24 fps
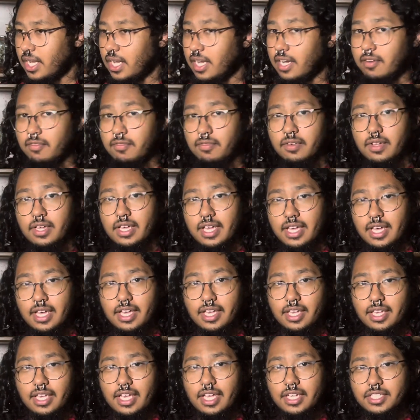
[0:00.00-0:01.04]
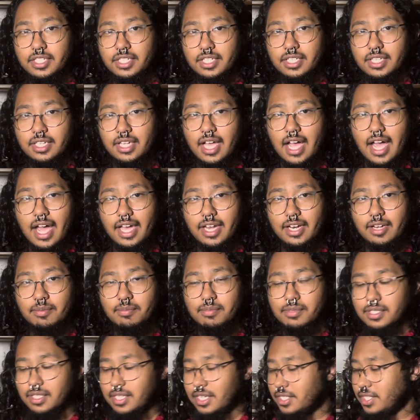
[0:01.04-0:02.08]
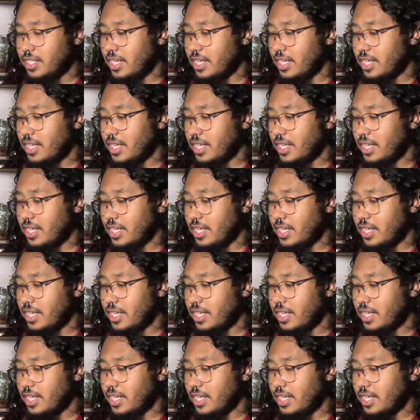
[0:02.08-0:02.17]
of kitchen items